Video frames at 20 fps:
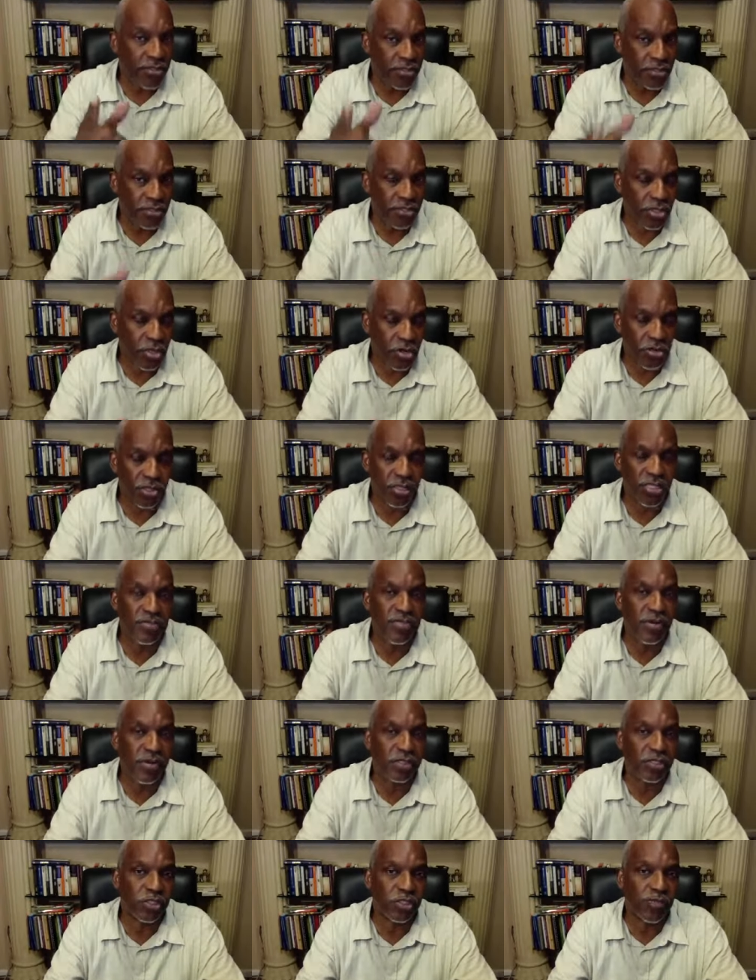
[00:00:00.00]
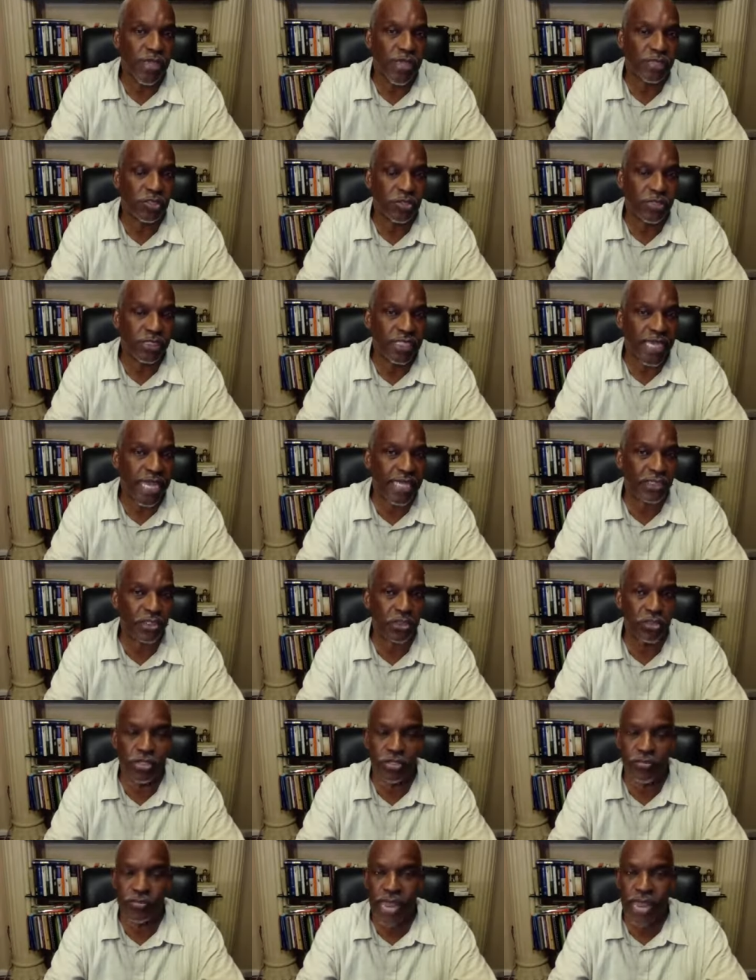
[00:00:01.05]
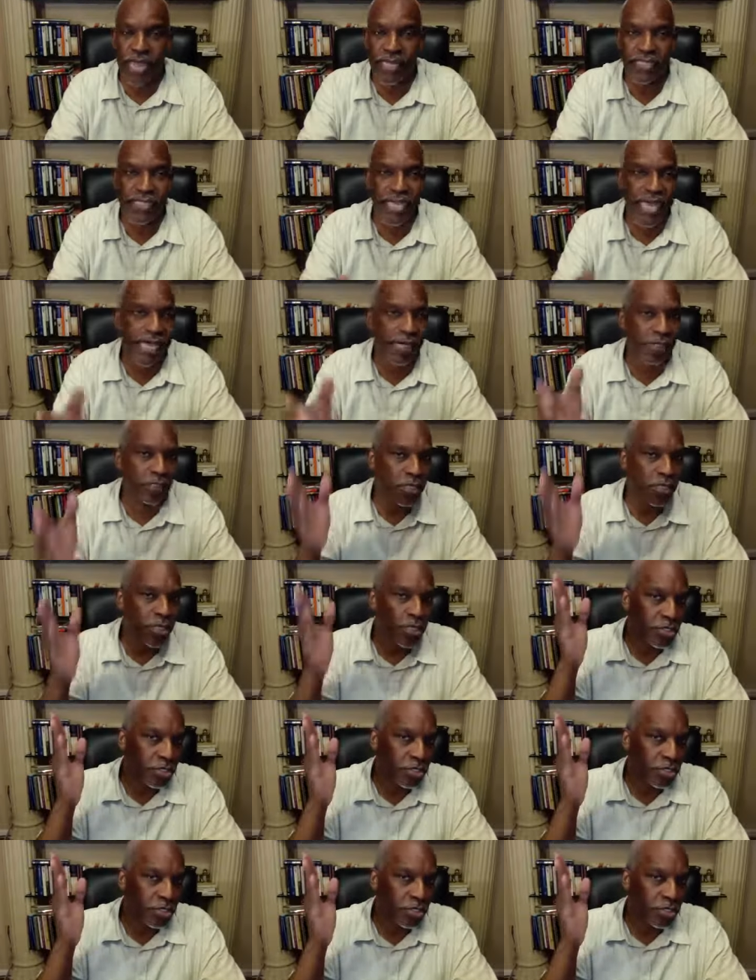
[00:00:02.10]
There's an early bird special attached to it right now.